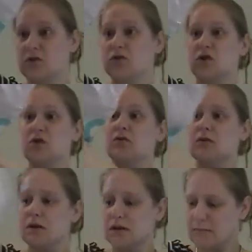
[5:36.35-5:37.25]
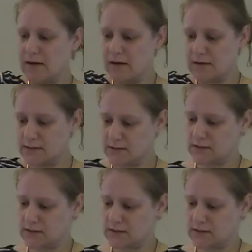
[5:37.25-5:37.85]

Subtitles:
Two lucky bags.